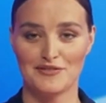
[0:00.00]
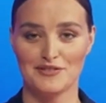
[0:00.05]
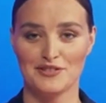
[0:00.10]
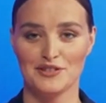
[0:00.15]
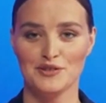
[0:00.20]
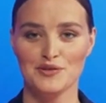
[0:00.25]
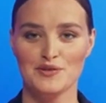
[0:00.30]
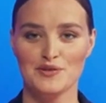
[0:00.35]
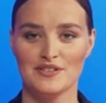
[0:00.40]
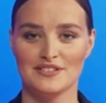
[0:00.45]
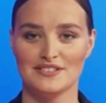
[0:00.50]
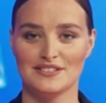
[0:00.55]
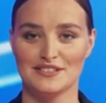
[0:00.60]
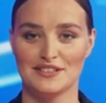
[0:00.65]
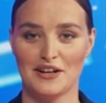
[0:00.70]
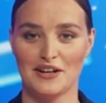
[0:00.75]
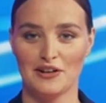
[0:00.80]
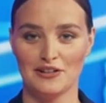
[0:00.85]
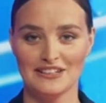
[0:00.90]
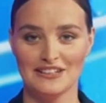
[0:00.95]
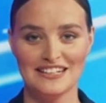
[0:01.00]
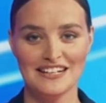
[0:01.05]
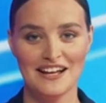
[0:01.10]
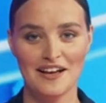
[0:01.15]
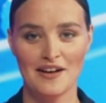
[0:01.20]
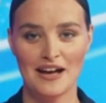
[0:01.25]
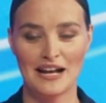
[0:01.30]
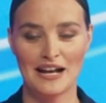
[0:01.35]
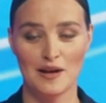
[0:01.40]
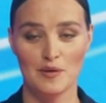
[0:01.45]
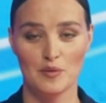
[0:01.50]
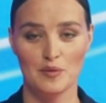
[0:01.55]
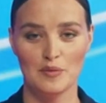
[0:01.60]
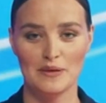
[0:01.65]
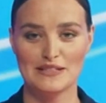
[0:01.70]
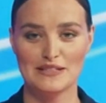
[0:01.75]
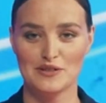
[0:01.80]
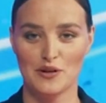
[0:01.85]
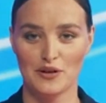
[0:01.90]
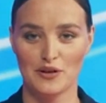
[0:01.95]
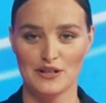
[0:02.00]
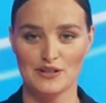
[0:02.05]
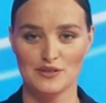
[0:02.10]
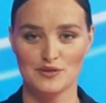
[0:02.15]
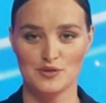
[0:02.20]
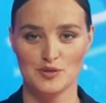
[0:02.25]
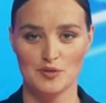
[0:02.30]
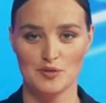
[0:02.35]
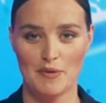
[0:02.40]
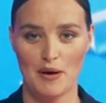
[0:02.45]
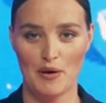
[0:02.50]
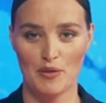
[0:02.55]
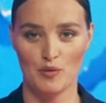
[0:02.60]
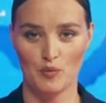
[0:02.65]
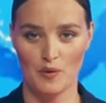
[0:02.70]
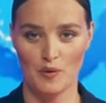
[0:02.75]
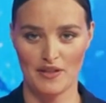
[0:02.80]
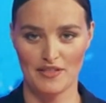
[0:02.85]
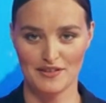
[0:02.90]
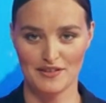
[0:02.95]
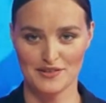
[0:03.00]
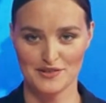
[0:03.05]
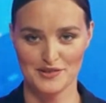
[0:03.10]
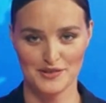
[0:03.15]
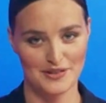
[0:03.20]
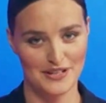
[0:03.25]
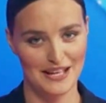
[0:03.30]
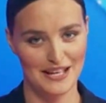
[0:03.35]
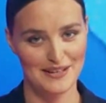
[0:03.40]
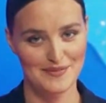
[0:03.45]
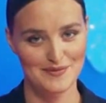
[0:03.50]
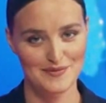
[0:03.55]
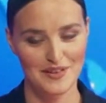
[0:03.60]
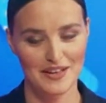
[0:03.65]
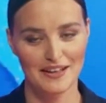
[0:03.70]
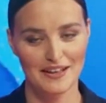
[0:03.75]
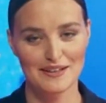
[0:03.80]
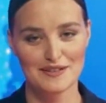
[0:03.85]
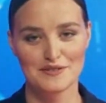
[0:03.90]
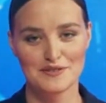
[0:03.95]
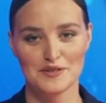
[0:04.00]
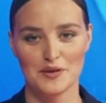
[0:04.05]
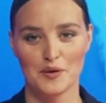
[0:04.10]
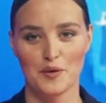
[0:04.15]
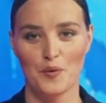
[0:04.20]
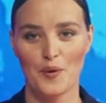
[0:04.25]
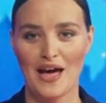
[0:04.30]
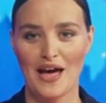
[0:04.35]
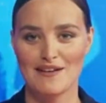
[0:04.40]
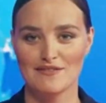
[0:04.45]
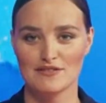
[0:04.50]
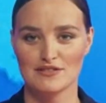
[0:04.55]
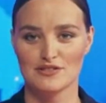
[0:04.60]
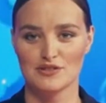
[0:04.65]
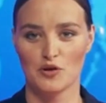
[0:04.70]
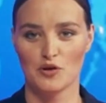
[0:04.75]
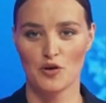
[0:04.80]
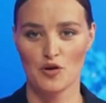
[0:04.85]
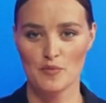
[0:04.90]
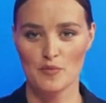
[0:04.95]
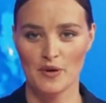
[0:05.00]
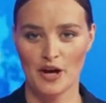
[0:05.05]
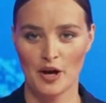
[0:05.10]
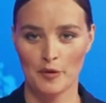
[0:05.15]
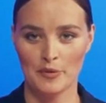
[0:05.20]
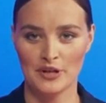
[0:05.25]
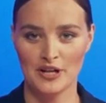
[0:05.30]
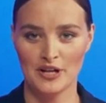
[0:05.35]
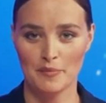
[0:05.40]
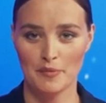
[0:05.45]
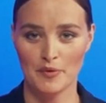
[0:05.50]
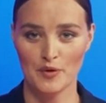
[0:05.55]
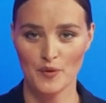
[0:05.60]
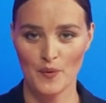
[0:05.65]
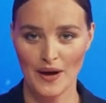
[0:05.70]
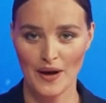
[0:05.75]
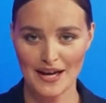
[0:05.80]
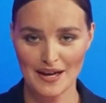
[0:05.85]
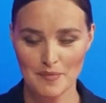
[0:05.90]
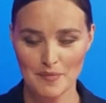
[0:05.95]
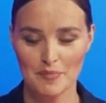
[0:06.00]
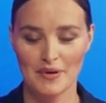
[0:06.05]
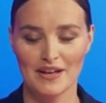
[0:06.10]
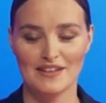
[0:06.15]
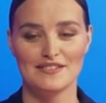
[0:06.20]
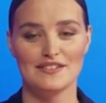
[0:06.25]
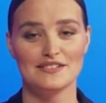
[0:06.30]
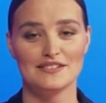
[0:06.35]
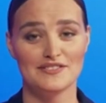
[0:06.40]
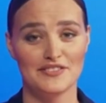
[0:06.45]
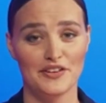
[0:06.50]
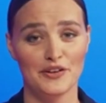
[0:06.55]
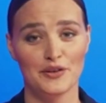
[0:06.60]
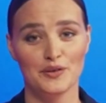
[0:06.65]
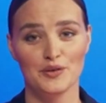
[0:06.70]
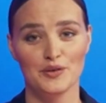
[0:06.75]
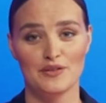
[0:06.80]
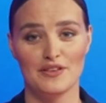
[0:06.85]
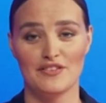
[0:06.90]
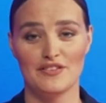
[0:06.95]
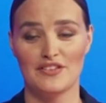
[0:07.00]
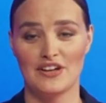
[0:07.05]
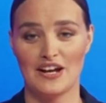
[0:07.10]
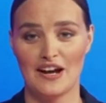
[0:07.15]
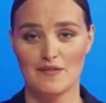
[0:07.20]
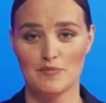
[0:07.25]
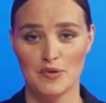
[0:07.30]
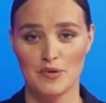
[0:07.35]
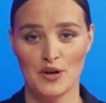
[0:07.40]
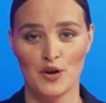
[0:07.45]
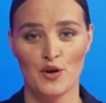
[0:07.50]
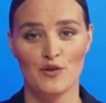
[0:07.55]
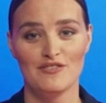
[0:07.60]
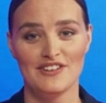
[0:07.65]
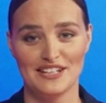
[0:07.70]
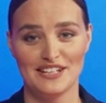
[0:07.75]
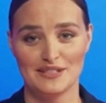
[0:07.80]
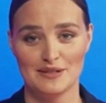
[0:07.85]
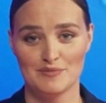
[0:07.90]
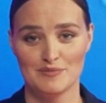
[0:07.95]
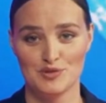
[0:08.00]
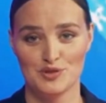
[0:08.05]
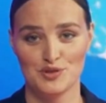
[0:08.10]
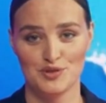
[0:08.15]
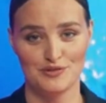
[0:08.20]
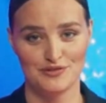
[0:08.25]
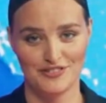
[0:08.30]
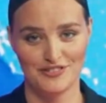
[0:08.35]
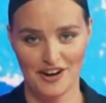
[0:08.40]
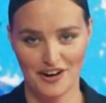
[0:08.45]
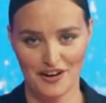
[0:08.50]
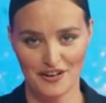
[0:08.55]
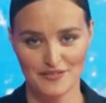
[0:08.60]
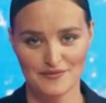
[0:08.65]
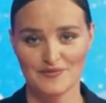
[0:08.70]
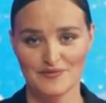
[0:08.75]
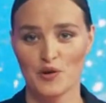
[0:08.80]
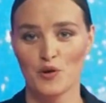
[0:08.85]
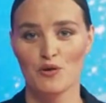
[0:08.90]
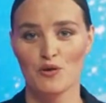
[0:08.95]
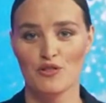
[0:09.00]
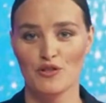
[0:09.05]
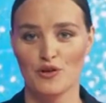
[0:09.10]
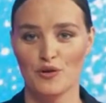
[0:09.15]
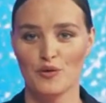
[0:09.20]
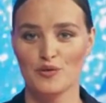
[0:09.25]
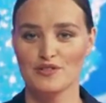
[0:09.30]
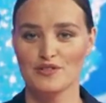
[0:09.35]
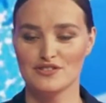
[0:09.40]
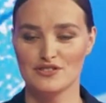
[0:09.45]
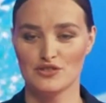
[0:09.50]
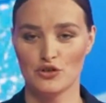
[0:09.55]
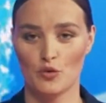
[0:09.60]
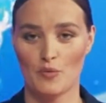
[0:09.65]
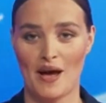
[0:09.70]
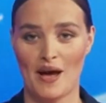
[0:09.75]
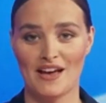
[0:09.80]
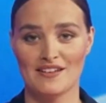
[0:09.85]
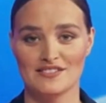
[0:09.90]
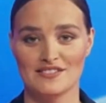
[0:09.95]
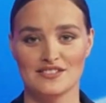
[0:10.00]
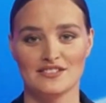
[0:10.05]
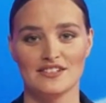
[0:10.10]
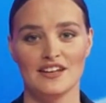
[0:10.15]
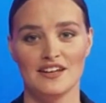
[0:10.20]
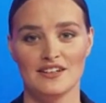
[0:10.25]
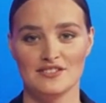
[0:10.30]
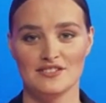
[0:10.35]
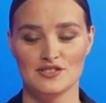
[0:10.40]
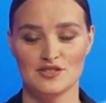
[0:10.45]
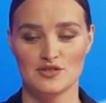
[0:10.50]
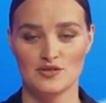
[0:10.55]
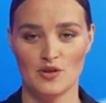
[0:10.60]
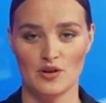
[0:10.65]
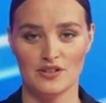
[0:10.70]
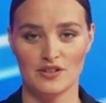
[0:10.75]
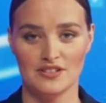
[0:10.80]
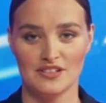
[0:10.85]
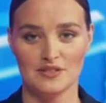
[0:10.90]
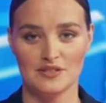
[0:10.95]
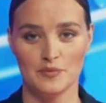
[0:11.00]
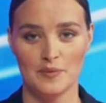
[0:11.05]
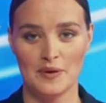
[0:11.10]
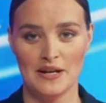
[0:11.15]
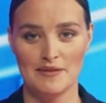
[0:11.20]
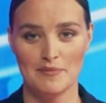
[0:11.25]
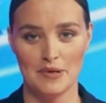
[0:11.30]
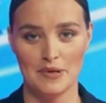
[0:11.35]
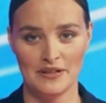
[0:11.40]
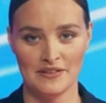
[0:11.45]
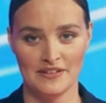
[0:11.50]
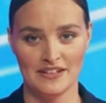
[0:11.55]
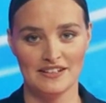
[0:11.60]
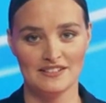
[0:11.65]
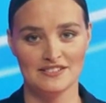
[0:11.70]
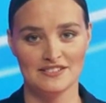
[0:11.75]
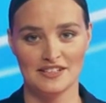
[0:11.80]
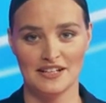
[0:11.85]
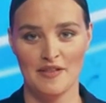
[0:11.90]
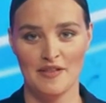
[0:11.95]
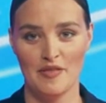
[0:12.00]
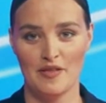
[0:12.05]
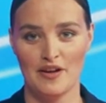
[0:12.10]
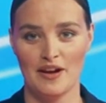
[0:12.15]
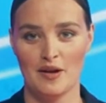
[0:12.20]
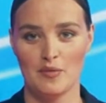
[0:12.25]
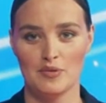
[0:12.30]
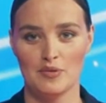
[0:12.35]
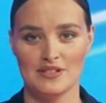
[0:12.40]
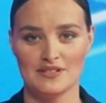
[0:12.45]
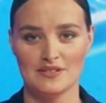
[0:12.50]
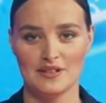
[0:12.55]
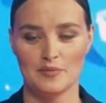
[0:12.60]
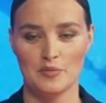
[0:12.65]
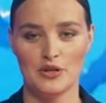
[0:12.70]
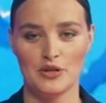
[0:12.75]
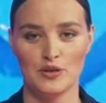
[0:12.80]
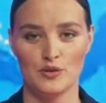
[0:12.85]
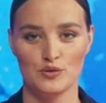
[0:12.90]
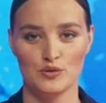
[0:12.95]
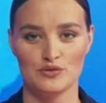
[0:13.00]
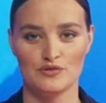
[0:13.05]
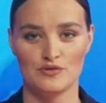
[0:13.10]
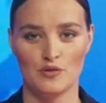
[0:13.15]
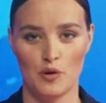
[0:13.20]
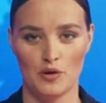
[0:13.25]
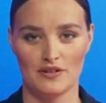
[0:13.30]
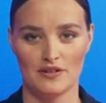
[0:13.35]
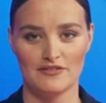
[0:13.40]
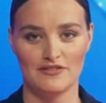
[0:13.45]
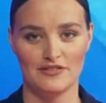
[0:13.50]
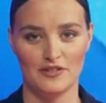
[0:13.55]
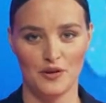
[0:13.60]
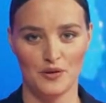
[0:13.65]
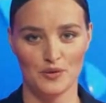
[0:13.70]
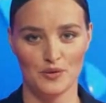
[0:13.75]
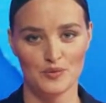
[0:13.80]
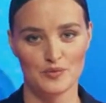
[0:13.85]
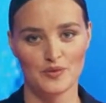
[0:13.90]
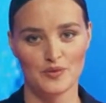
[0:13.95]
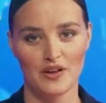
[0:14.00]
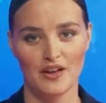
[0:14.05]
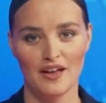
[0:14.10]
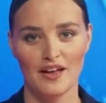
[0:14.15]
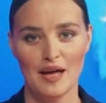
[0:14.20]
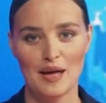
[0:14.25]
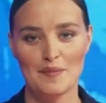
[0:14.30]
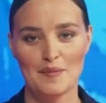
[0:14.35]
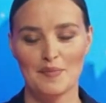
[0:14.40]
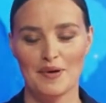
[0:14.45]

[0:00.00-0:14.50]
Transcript: the premier's pro-Kiev stance in the conflict between Russia and Ukraine. He blamed the outbreak of the fighting on Ukrainian President Vladimir Zelensky and repeatedly called for Moscow and Kiev to agree to a ceasefire,